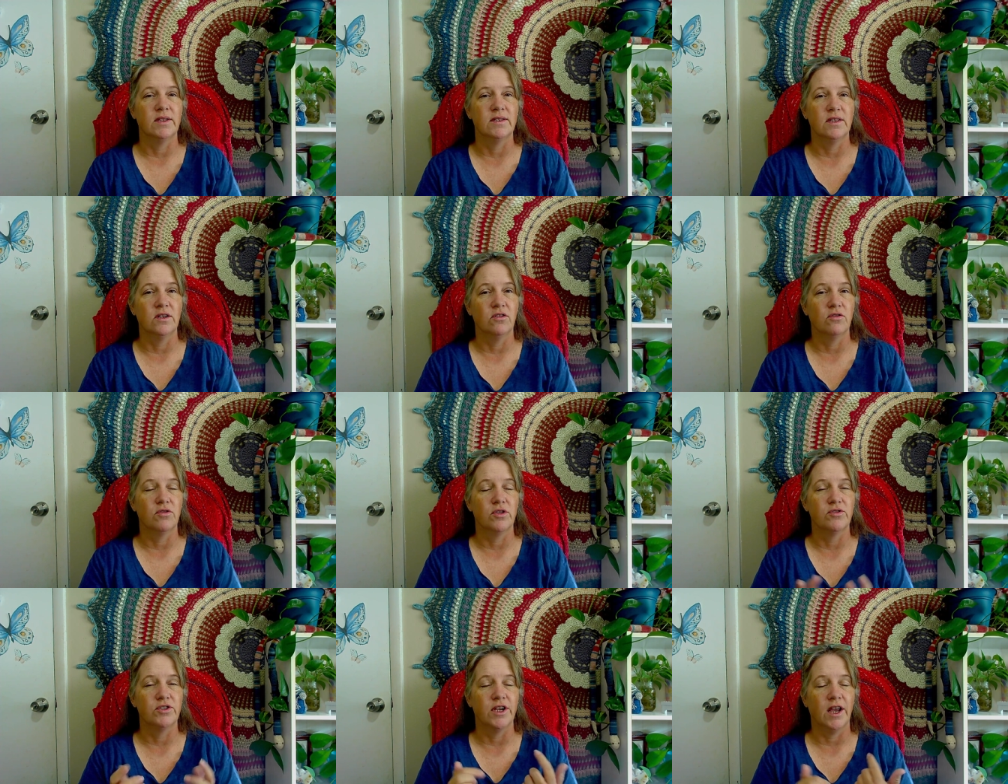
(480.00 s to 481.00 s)
single
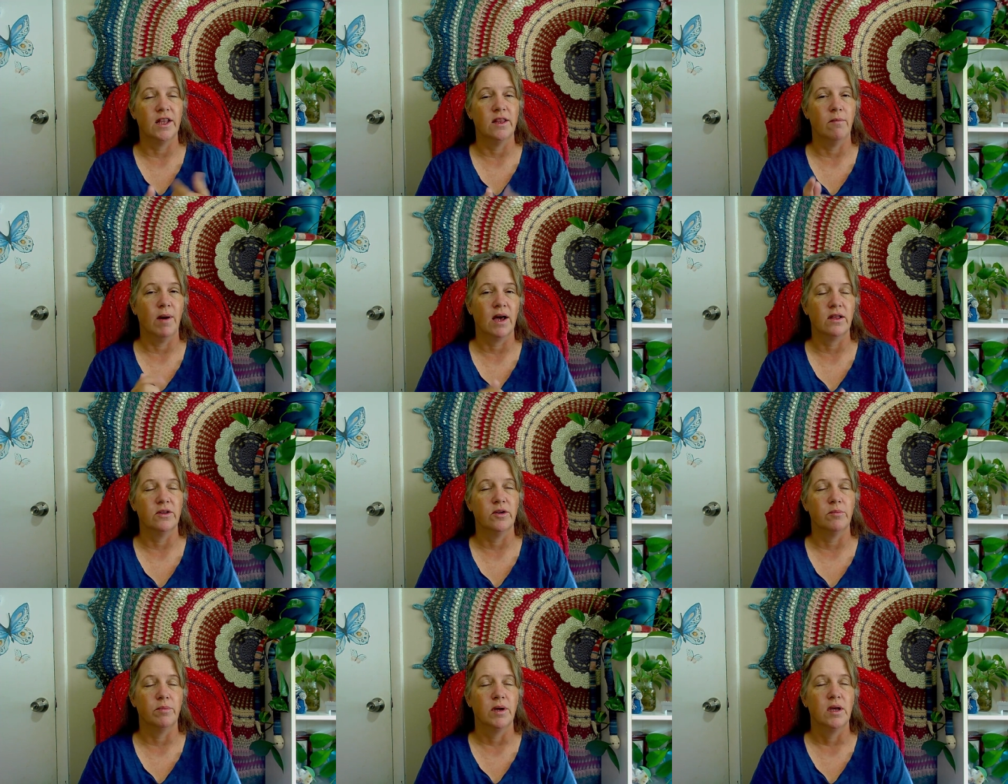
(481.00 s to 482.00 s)
crochet in the back
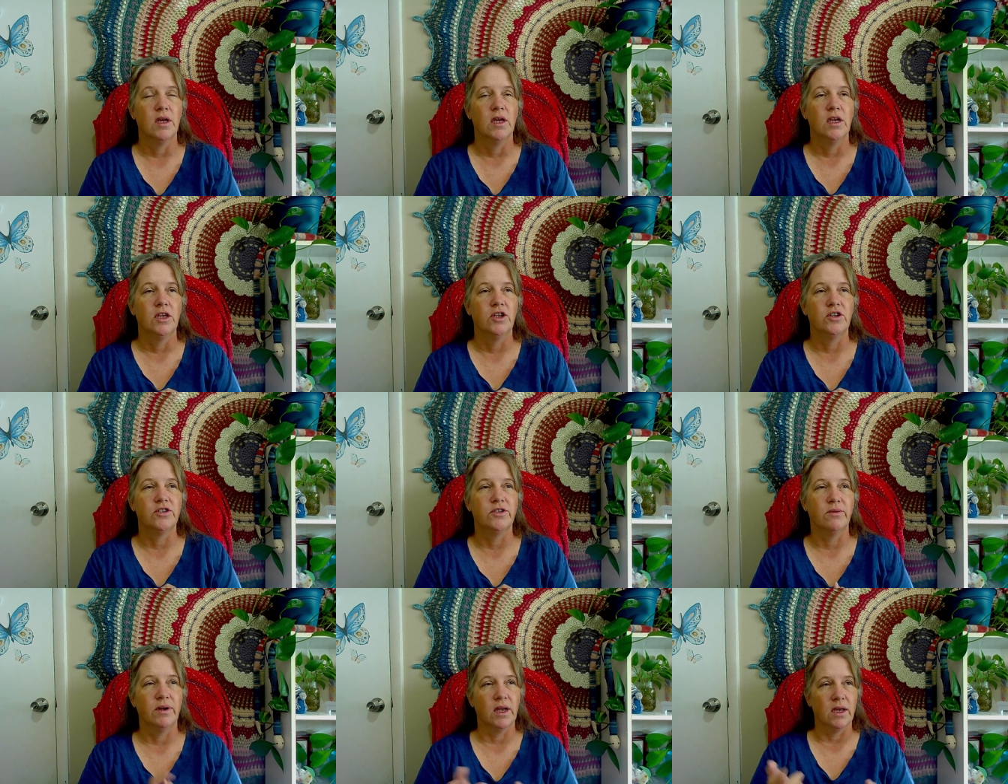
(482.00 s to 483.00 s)
loop, you're
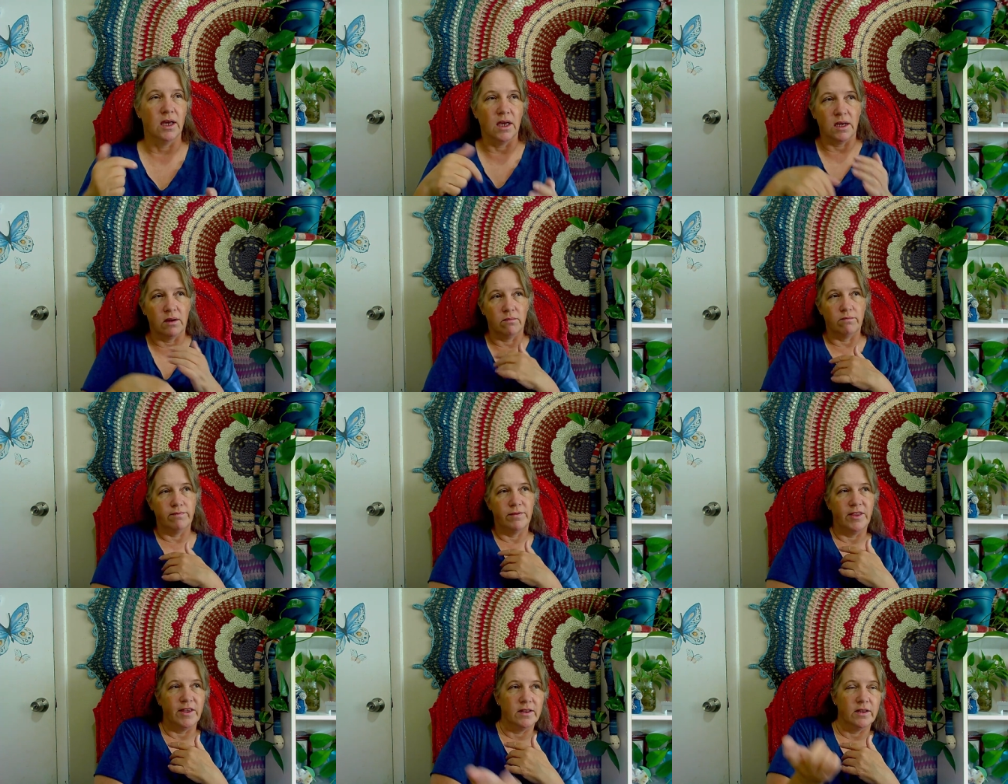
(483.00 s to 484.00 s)
doing a
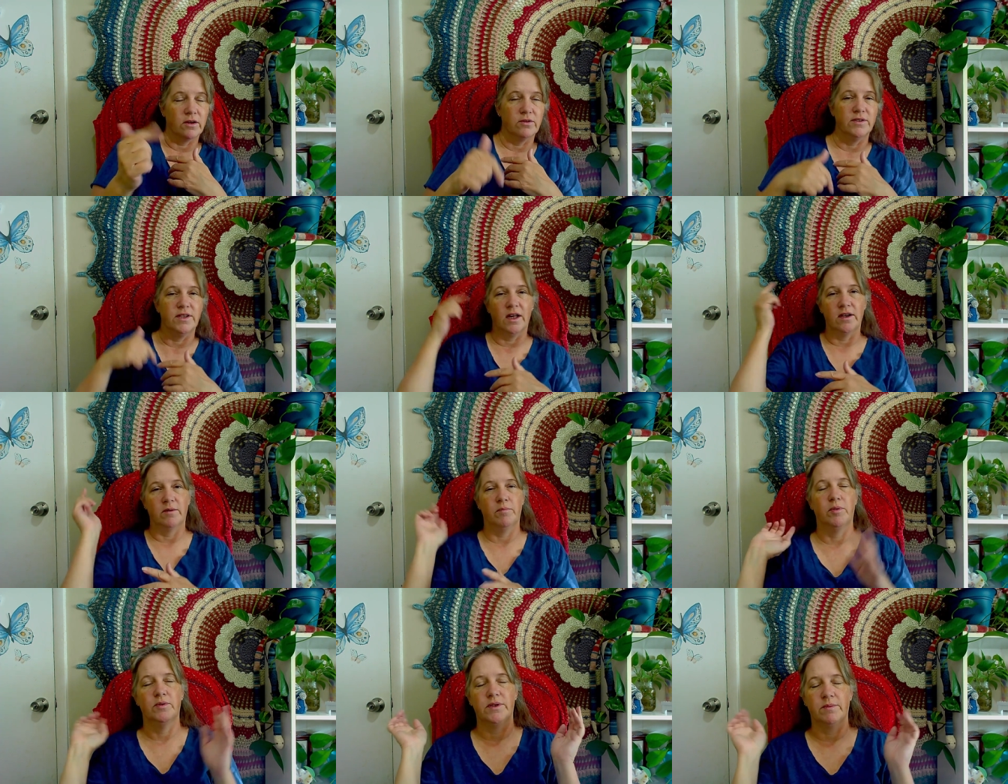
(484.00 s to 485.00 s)
thing that goes down and
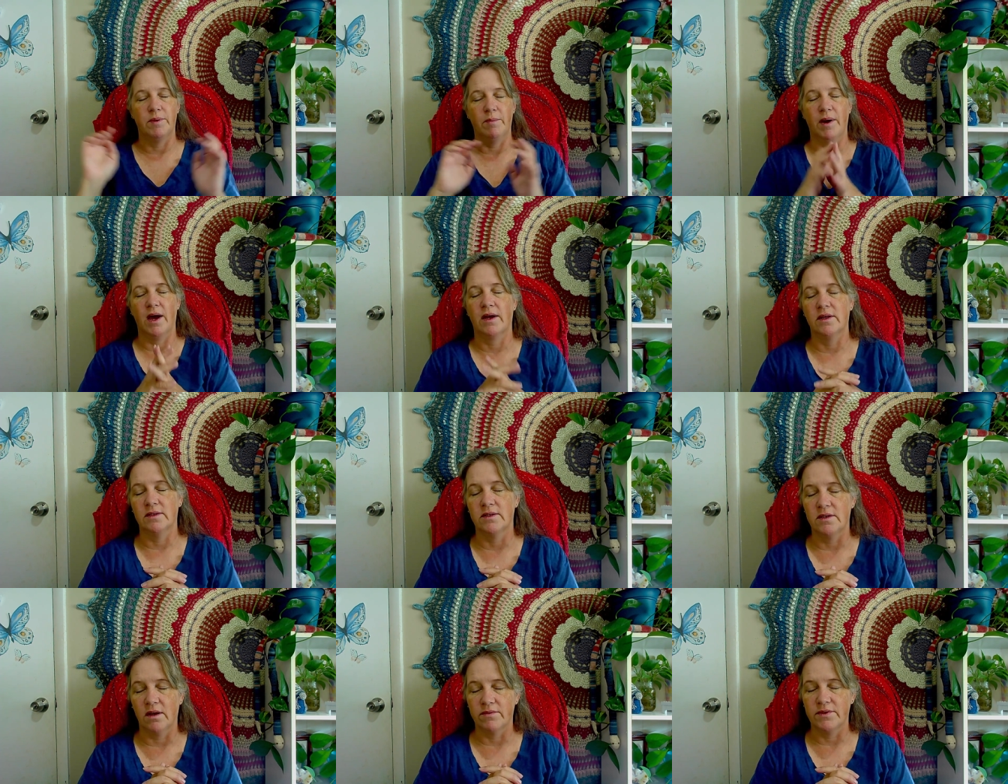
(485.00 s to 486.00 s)
pulls up the back and
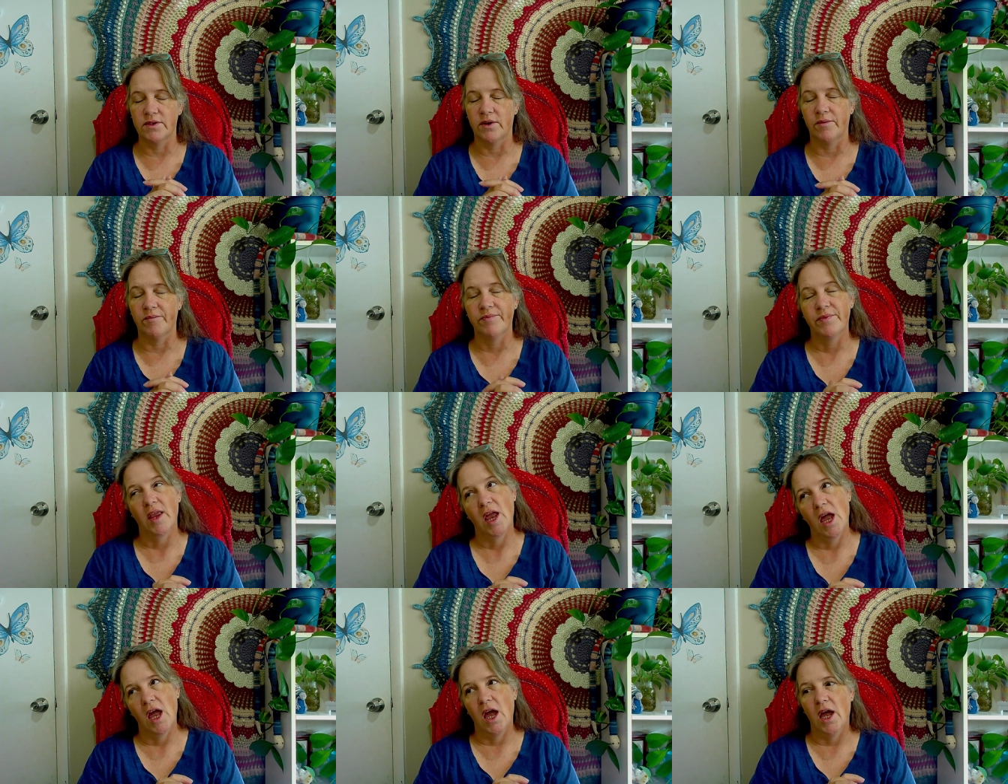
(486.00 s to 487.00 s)
stuff. So
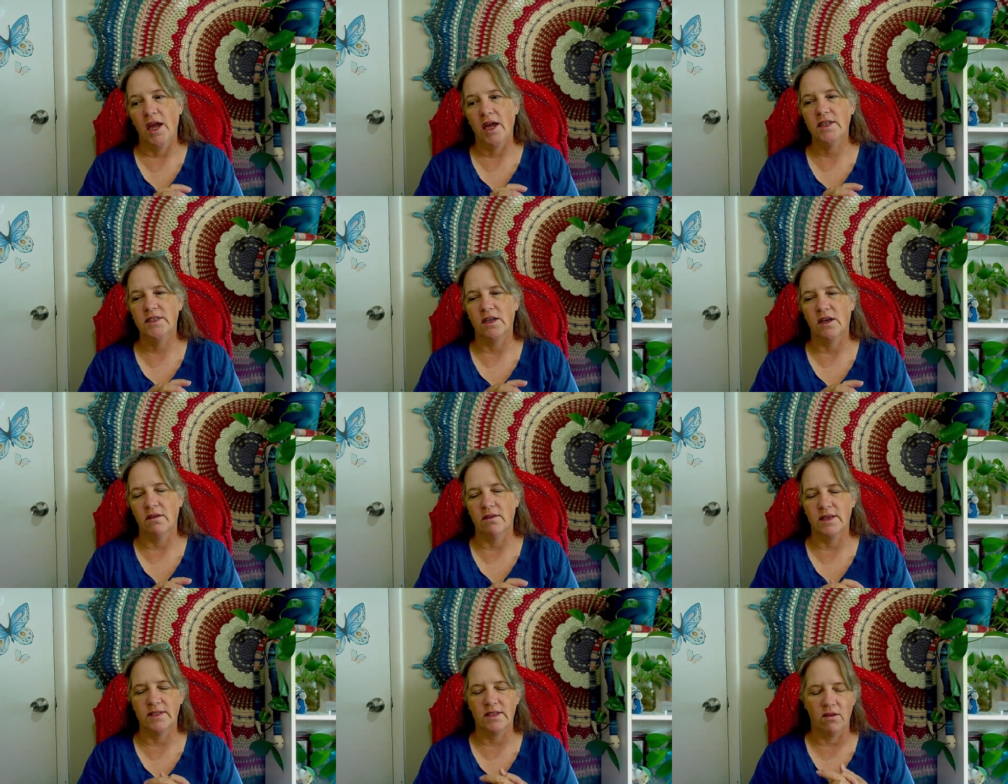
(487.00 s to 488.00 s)
It's all,
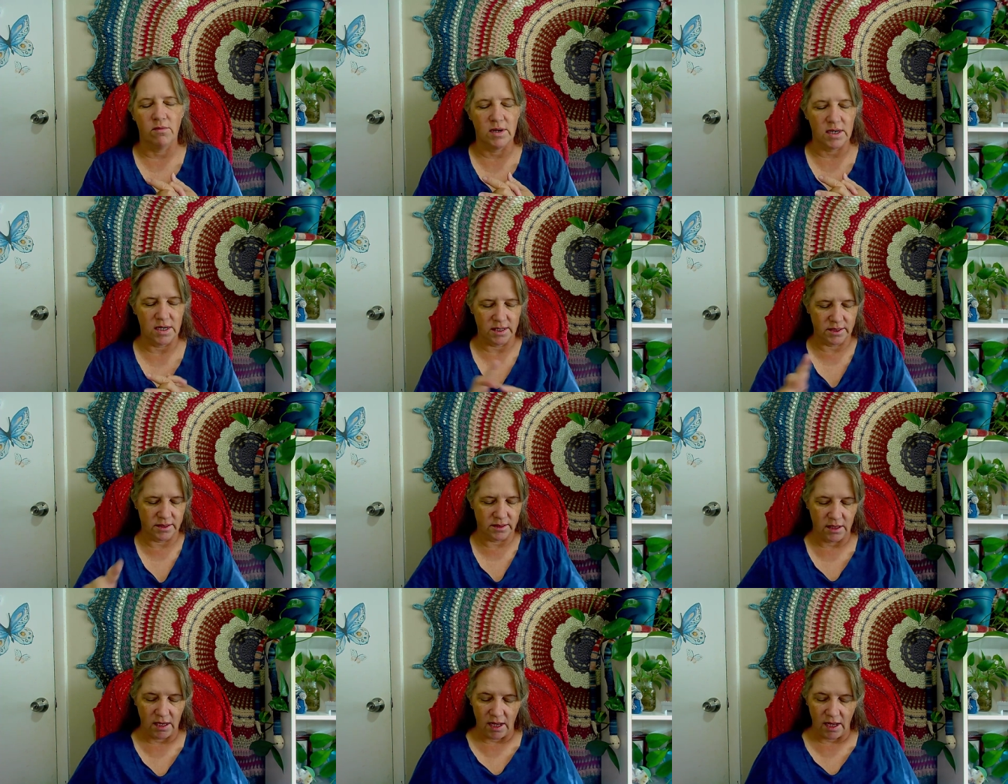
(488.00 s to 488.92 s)
it's all what it is.